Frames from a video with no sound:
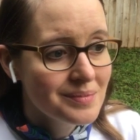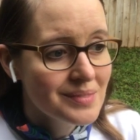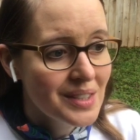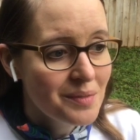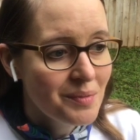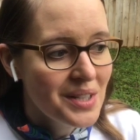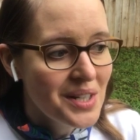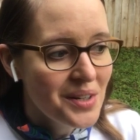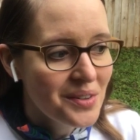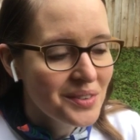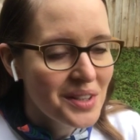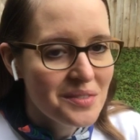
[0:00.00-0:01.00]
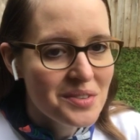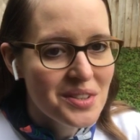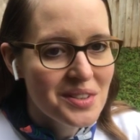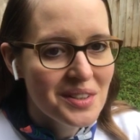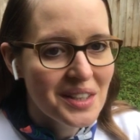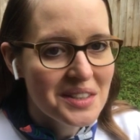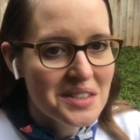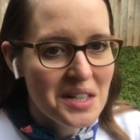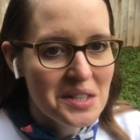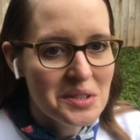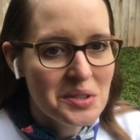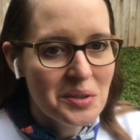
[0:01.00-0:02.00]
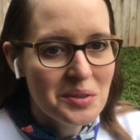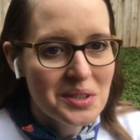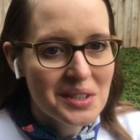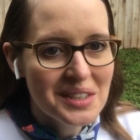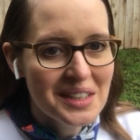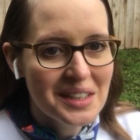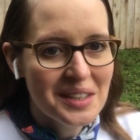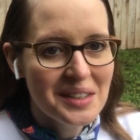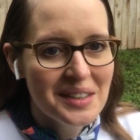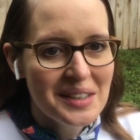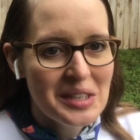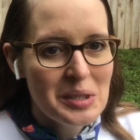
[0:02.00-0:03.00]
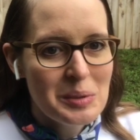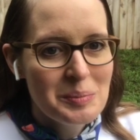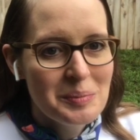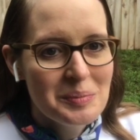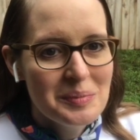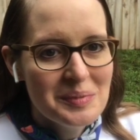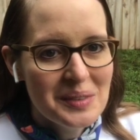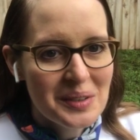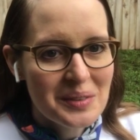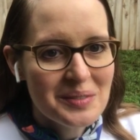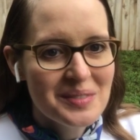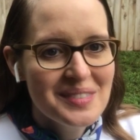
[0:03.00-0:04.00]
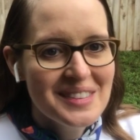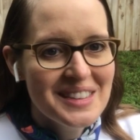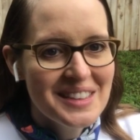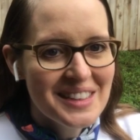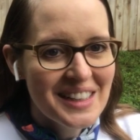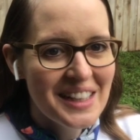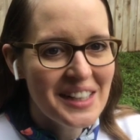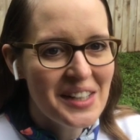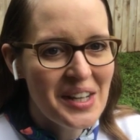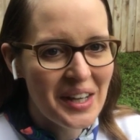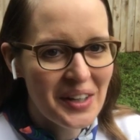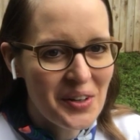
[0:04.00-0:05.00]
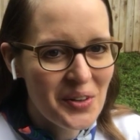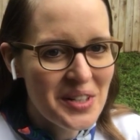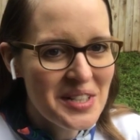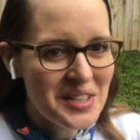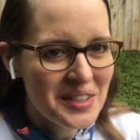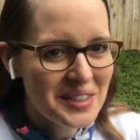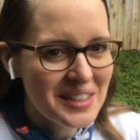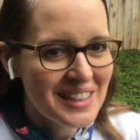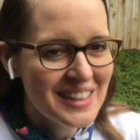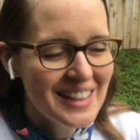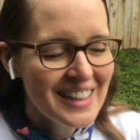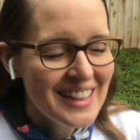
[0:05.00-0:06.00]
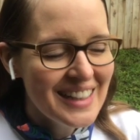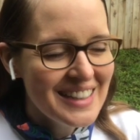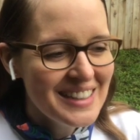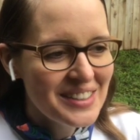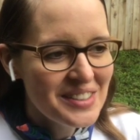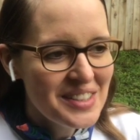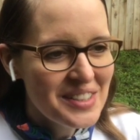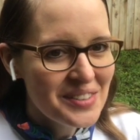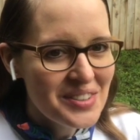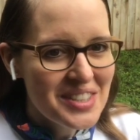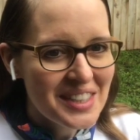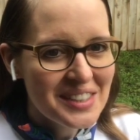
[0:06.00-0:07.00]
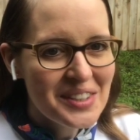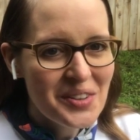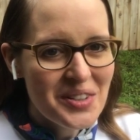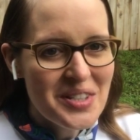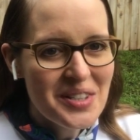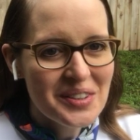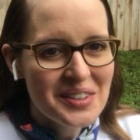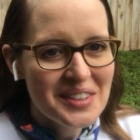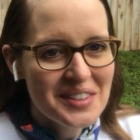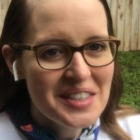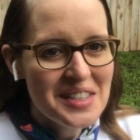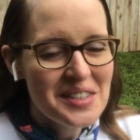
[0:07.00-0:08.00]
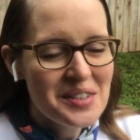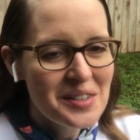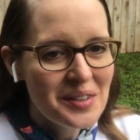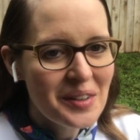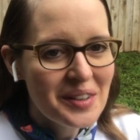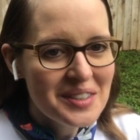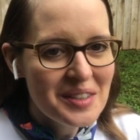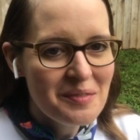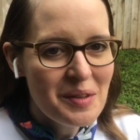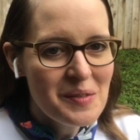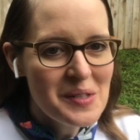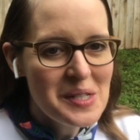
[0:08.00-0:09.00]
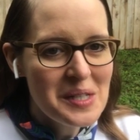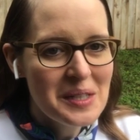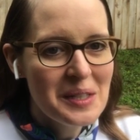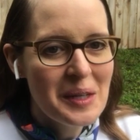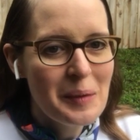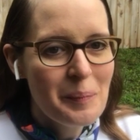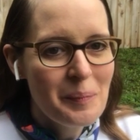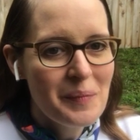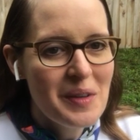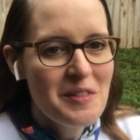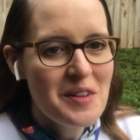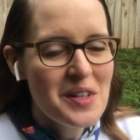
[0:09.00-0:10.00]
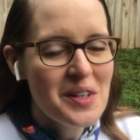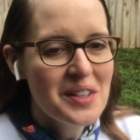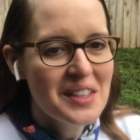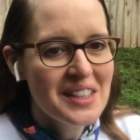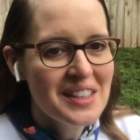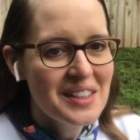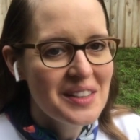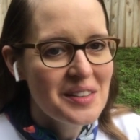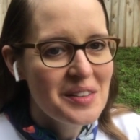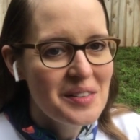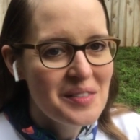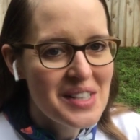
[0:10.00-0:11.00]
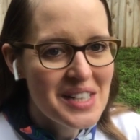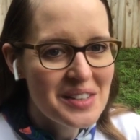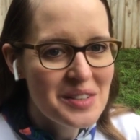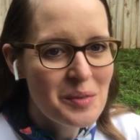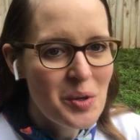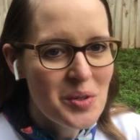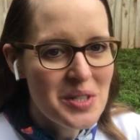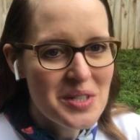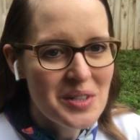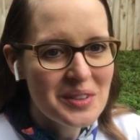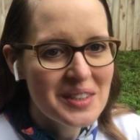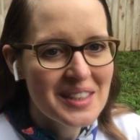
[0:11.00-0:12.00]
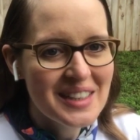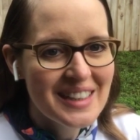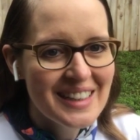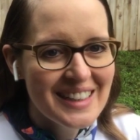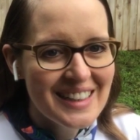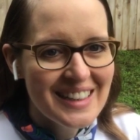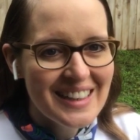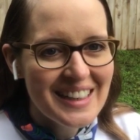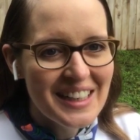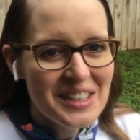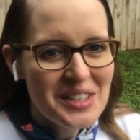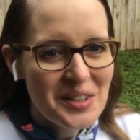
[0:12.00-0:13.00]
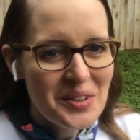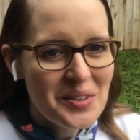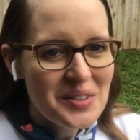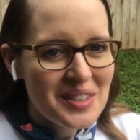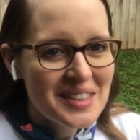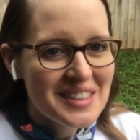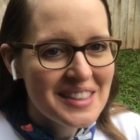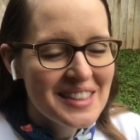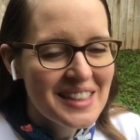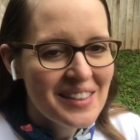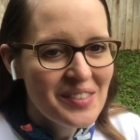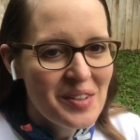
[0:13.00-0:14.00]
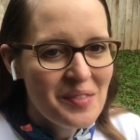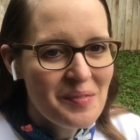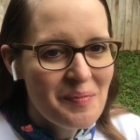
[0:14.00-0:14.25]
like my daughter loves like knock jokes and kind of, you know, kind of corny jokes, and you know, she's always telling corny jokes to her teacher. So I'll see if maybe she can, maybe my daughter can like write down some corny jokes and share those, because that way